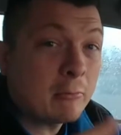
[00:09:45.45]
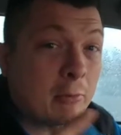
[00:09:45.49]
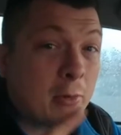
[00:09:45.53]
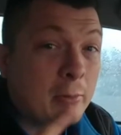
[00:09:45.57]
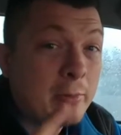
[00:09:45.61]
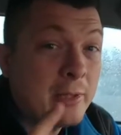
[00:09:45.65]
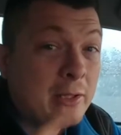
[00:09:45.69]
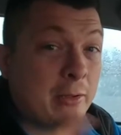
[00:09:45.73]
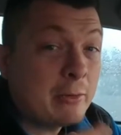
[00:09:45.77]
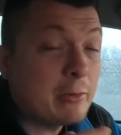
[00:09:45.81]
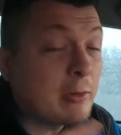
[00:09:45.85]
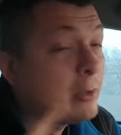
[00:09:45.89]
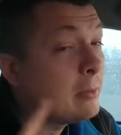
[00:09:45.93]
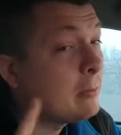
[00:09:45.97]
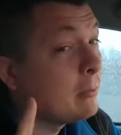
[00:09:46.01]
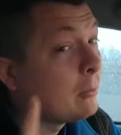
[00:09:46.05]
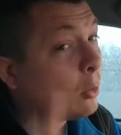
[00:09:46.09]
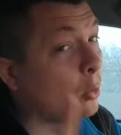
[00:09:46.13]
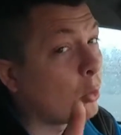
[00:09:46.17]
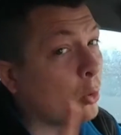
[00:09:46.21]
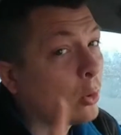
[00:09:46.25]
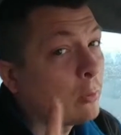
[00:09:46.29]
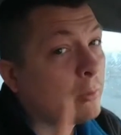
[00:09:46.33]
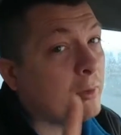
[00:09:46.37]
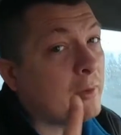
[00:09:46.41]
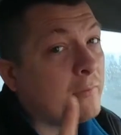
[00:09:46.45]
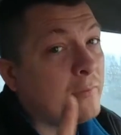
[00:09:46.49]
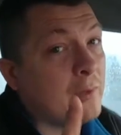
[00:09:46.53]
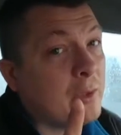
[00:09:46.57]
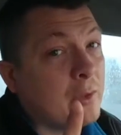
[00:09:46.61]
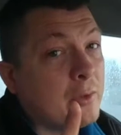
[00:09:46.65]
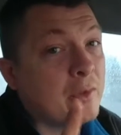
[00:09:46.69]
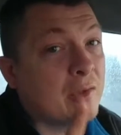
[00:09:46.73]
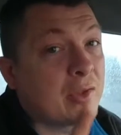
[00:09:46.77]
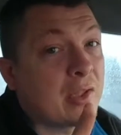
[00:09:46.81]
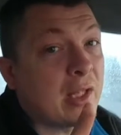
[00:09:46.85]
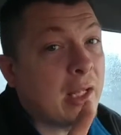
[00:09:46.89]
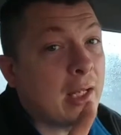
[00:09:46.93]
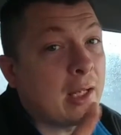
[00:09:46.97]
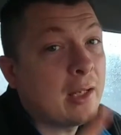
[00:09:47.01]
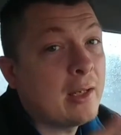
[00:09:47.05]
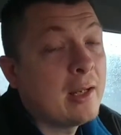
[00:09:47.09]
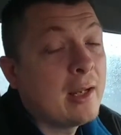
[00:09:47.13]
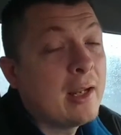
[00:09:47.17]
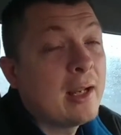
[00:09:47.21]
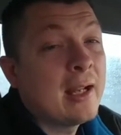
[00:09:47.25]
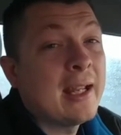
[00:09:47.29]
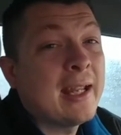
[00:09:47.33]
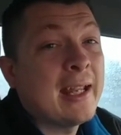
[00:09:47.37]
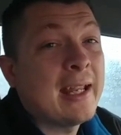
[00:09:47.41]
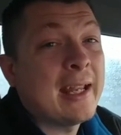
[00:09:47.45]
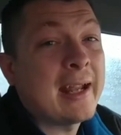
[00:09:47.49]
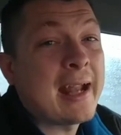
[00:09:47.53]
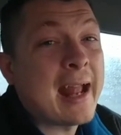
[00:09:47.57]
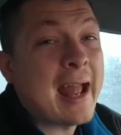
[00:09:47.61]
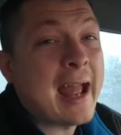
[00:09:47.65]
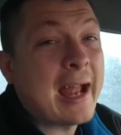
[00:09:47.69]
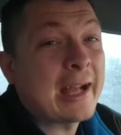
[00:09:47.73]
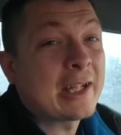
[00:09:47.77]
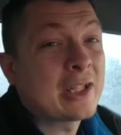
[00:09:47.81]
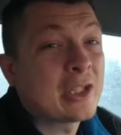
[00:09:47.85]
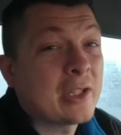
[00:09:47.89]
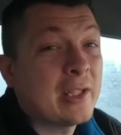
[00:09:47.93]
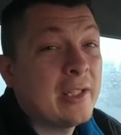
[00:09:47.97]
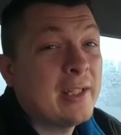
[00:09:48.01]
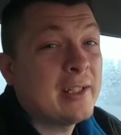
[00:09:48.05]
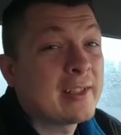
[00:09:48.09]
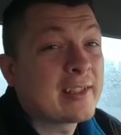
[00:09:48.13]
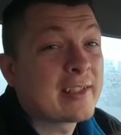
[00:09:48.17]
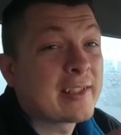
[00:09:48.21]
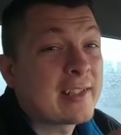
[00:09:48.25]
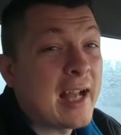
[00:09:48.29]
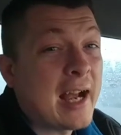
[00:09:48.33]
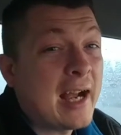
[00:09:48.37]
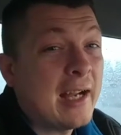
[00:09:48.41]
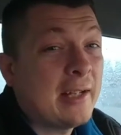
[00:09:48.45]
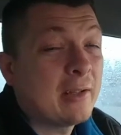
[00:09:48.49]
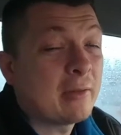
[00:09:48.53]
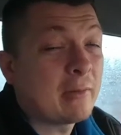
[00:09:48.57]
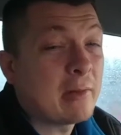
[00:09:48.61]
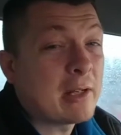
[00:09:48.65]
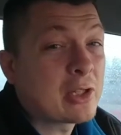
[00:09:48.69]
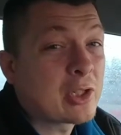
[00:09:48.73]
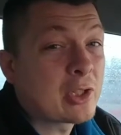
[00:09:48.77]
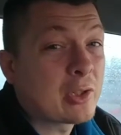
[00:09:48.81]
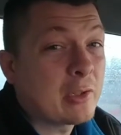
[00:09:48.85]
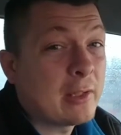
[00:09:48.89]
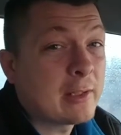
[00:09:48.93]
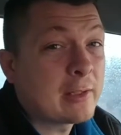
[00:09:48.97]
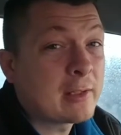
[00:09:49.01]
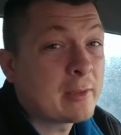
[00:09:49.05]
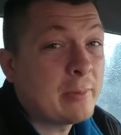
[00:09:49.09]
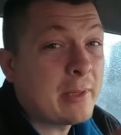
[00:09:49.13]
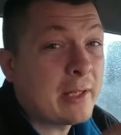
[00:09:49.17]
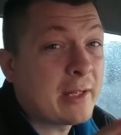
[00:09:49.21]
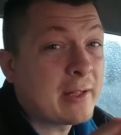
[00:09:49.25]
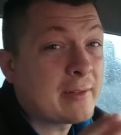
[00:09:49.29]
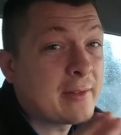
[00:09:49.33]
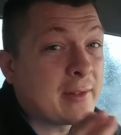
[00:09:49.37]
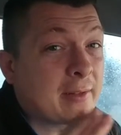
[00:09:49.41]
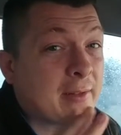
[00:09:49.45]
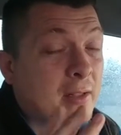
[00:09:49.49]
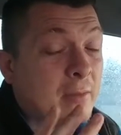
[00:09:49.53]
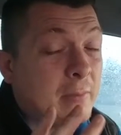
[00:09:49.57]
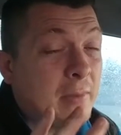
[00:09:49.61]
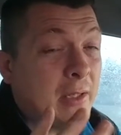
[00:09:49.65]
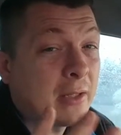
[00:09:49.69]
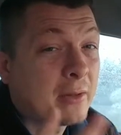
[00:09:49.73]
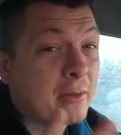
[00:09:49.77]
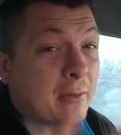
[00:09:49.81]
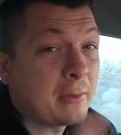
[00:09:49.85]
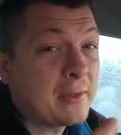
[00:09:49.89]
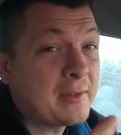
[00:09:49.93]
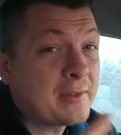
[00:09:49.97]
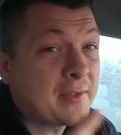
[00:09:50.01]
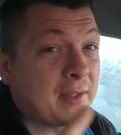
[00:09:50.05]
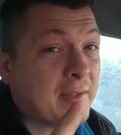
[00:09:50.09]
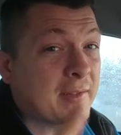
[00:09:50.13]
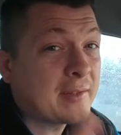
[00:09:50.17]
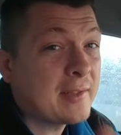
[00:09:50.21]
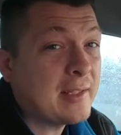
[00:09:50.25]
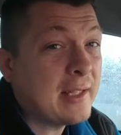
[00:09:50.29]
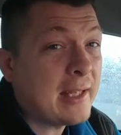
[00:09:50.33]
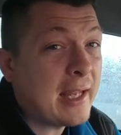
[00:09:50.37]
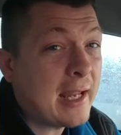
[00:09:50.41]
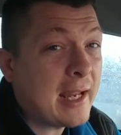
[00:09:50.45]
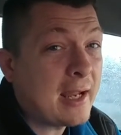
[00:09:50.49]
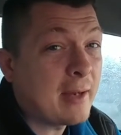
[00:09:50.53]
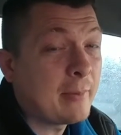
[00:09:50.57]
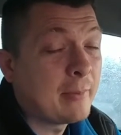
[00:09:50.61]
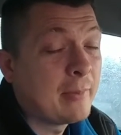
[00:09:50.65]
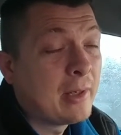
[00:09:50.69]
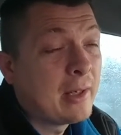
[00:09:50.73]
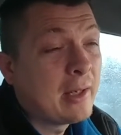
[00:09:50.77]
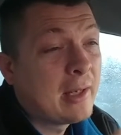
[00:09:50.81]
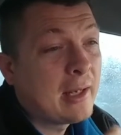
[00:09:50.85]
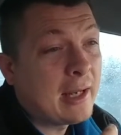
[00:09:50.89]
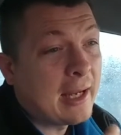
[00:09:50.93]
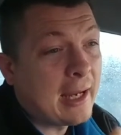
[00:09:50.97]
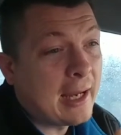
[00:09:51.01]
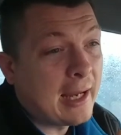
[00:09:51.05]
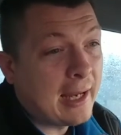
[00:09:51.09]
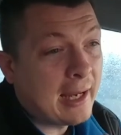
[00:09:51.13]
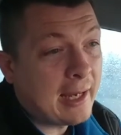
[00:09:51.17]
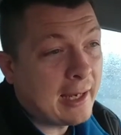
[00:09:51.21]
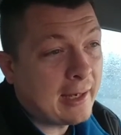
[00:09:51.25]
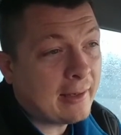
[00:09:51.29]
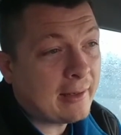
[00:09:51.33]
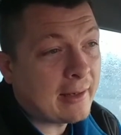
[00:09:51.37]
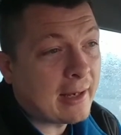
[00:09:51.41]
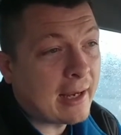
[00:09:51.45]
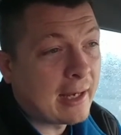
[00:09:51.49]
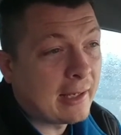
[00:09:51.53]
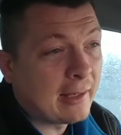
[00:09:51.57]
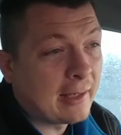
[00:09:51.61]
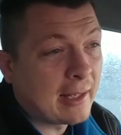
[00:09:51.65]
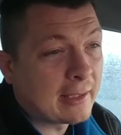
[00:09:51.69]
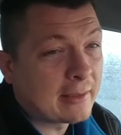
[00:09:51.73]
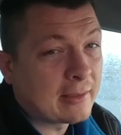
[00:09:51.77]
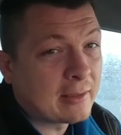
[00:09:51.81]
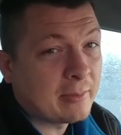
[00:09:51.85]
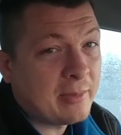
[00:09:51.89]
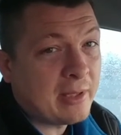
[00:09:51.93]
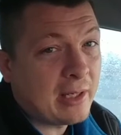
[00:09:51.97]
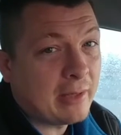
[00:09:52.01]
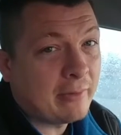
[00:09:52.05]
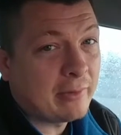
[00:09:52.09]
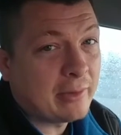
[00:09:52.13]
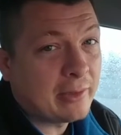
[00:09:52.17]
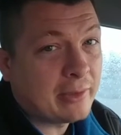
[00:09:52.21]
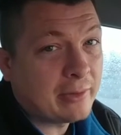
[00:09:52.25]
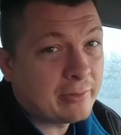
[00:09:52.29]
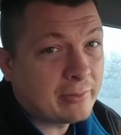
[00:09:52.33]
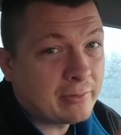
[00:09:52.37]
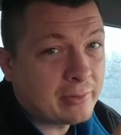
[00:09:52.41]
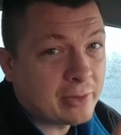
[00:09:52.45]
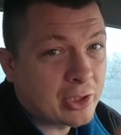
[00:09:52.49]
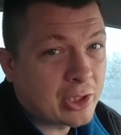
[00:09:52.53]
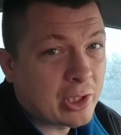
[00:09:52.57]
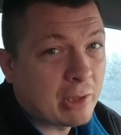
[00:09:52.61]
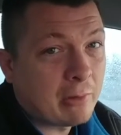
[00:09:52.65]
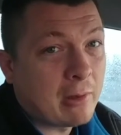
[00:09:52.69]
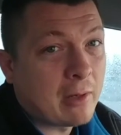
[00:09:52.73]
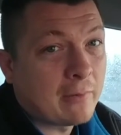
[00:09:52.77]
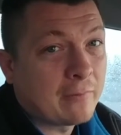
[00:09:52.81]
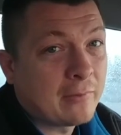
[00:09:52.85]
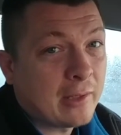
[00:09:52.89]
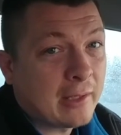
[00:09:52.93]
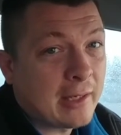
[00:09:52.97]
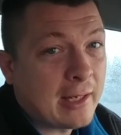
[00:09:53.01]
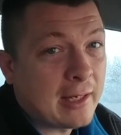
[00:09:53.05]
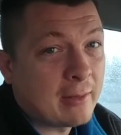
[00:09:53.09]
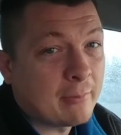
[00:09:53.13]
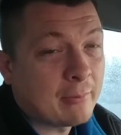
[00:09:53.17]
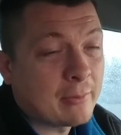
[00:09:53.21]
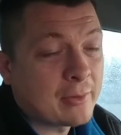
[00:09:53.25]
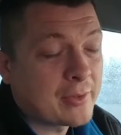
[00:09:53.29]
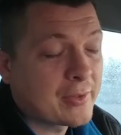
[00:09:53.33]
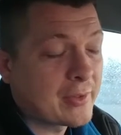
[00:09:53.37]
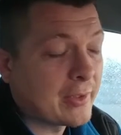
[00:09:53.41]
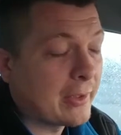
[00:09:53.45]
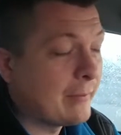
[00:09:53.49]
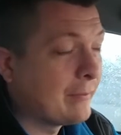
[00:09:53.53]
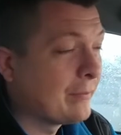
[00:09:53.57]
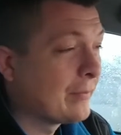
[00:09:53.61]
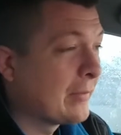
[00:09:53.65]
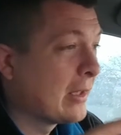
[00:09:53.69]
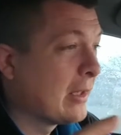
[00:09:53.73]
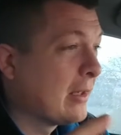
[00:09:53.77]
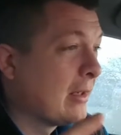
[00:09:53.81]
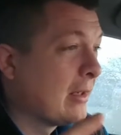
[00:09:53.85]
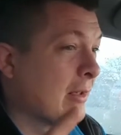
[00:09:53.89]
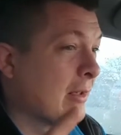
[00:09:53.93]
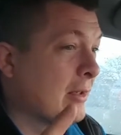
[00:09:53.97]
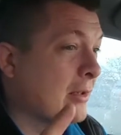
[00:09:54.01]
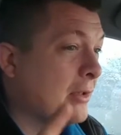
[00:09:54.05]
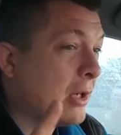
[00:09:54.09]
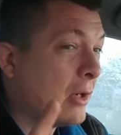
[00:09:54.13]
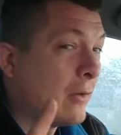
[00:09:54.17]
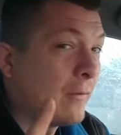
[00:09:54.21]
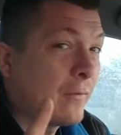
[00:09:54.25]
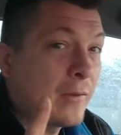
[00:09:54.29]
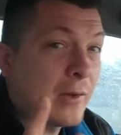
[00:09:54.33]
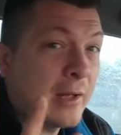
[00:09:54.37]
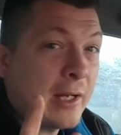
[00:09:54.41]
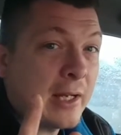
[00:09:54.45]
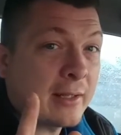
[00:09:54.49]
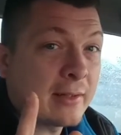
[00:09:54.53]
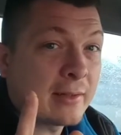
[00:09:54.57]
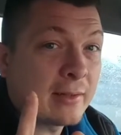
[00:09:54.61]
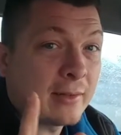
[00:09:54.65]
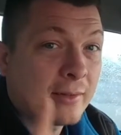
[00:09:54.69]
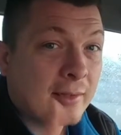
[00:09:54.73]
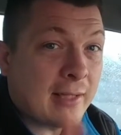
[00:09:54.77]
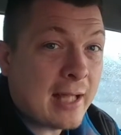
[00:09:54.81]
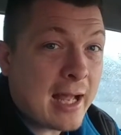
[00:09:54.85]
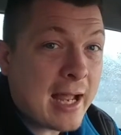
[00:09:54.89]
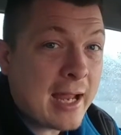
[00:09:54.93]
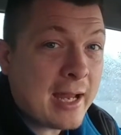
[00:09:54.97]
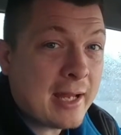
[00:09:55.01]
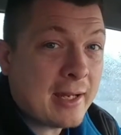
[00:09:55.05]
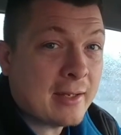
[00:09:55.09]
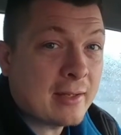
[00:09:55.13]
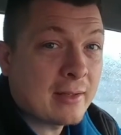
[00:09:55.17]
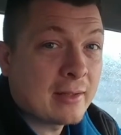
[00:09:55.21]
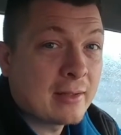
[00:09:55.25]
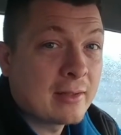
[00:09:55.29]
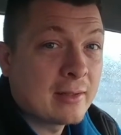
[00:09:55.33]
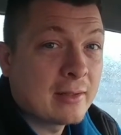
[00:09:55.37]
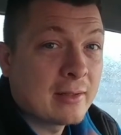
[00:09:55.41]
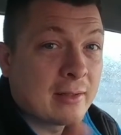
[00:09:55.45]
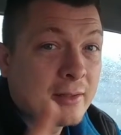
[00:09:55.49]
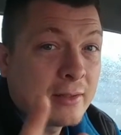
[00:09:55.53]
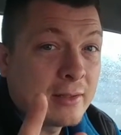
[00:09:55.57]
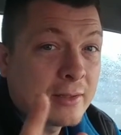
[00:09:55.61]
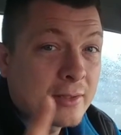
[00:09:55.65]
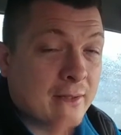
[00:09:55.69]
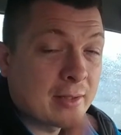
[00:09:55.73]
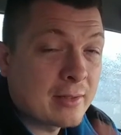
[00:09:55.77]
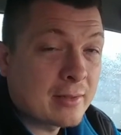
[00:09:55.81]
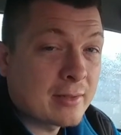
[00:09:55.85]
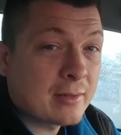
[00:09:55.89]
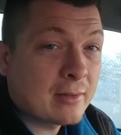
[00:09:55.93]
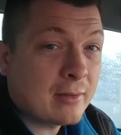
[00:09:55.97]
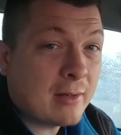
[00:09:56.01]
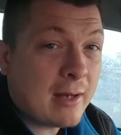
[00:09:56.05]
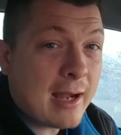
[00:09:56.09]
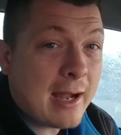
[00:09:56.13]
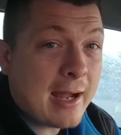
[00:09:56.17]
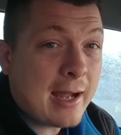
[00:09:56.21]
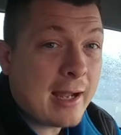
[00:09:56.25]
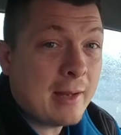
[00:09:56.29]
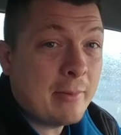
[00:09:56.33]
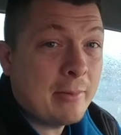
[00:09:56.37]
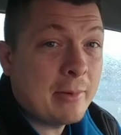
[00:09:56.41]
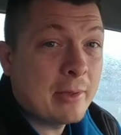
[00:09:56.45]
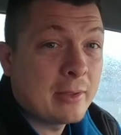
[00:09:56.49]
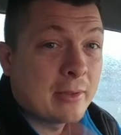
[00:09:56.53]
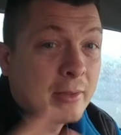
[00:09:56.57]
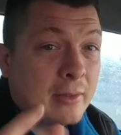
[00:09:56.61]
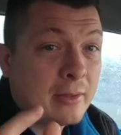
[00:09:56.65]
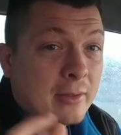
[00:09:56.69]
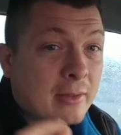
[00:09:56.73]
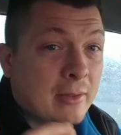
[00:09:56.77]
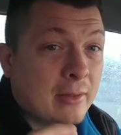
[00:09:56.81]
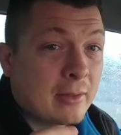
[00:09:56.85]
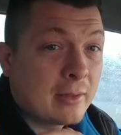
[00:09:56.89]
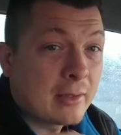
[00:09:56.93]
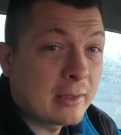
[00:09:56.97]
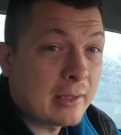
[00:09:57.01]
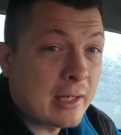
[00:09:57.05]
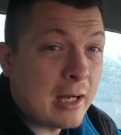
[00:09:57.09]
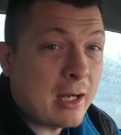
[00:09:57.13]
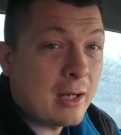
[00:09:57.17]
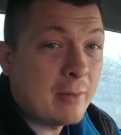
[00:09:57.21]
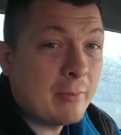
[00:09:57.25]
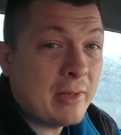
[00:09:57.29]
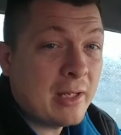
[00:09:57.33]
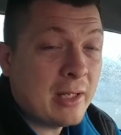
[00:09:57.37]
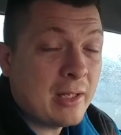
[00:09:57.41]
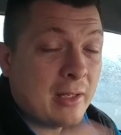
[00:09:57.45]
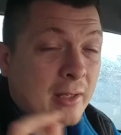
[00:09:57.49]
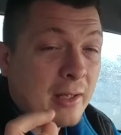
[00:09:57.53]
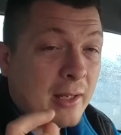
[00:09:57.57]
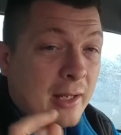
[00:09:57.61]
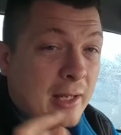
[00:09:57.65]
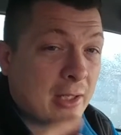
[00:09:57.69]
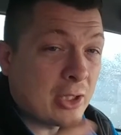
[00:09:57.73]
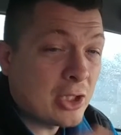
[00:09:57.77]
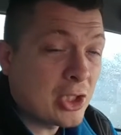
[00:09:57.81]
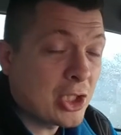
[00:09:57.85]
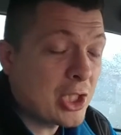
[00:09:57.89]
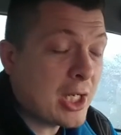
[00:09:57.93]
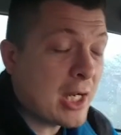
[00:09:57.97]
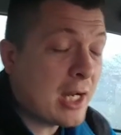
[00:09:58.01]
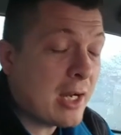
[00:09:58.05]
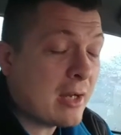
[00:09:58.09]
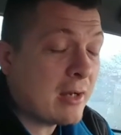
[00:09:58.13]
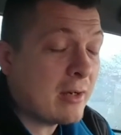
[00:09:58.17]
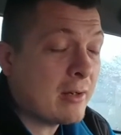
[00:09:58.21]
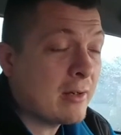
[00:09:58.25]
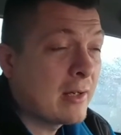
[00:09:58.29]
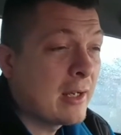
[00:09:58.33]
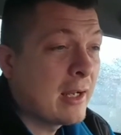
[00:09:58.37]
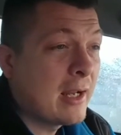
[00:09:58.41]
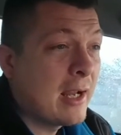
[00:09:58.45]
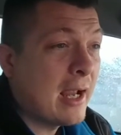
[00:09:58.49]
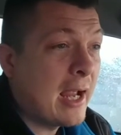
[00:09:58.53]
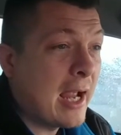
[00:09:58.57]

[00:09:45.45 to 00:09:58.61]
We'll be doing more reviews then actually inside the restaurants because it's going to be a 360 cam, and I'd like to be able to show off the camera. So, don't forget to like, subscribe, comment, and share.